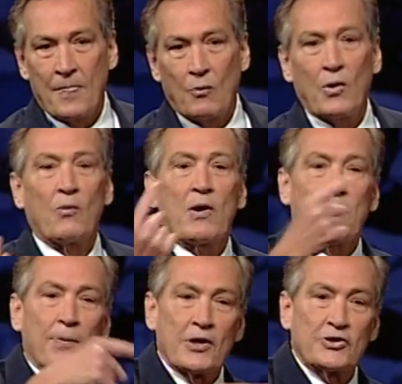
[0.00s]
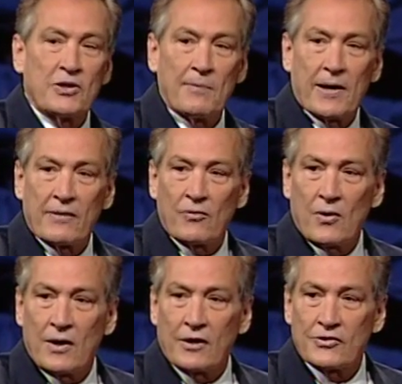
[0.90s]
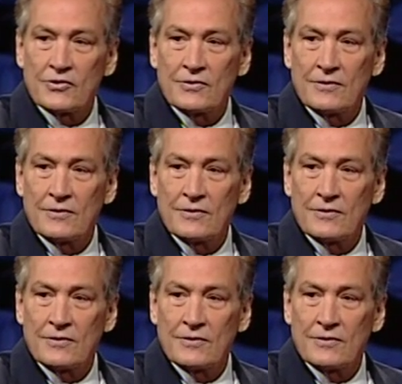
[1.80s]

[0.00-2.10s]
when we were placed in the body of Christ.